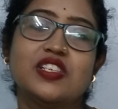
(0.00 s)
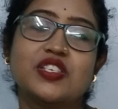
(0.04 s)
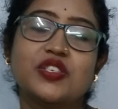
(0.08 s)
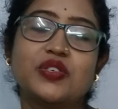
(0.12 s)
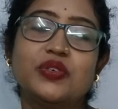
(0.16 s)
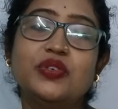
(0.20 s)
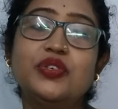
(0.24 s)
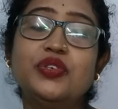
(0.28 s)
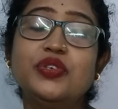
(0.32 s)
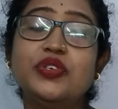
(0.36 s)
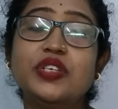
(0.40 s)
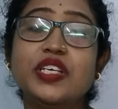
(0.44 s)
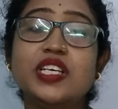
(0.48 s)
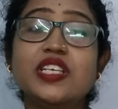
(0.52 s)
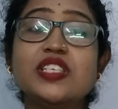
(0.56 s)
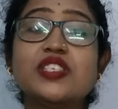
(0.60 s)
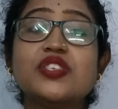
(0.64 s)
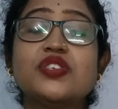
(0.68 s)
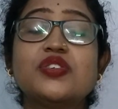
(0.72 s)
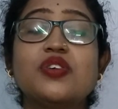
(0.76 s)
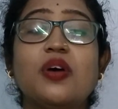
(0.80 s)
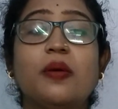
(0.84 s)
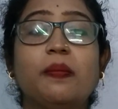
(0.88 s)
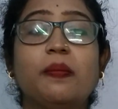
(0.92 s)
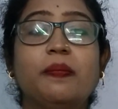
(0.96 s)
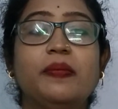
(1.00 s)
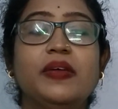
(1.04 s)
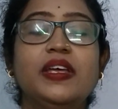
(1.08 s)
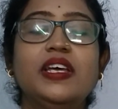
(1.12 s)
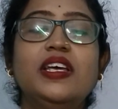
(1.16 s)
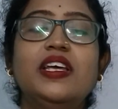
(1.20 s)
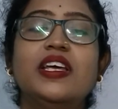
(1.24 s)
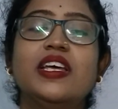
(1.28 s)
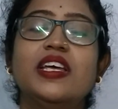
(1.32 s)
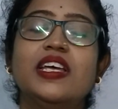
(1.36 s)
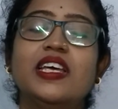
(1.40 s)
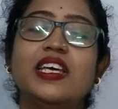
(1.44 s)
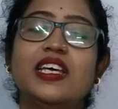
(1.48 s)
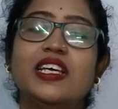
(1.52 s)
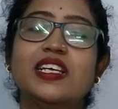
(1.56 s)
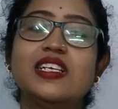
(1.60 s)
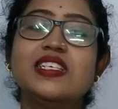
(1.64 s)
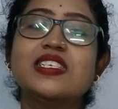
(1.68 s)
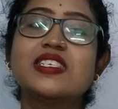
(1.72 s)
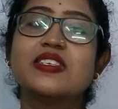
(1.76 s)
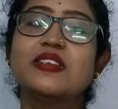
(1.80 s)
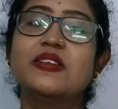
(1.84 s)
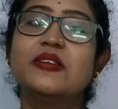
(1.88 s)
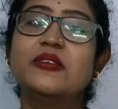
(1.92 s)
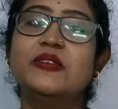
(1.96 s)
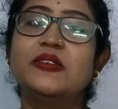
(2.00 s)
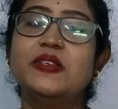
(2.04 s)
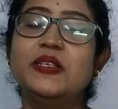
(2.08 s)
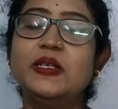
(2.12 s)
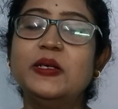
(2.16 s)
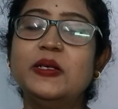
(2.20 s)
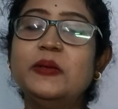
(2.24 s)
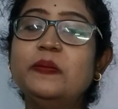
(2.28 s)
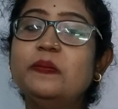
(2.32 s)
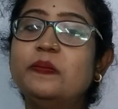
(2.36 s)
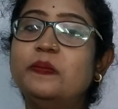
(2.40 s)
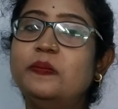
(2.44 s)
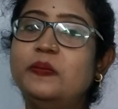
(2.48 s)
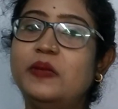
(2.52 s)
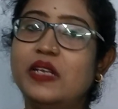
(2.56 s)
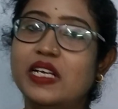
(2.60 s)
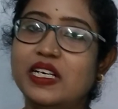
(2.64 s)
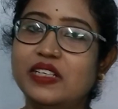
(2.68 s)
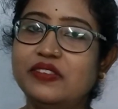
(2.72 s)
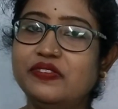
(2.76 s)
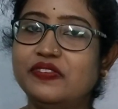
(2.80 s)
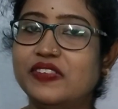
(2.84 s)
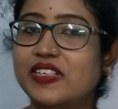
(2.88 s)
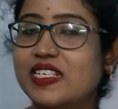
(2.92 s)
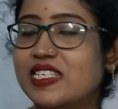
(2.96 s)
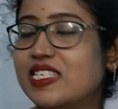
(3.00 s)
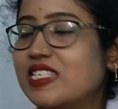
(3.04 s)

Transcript: So today's topic is the blood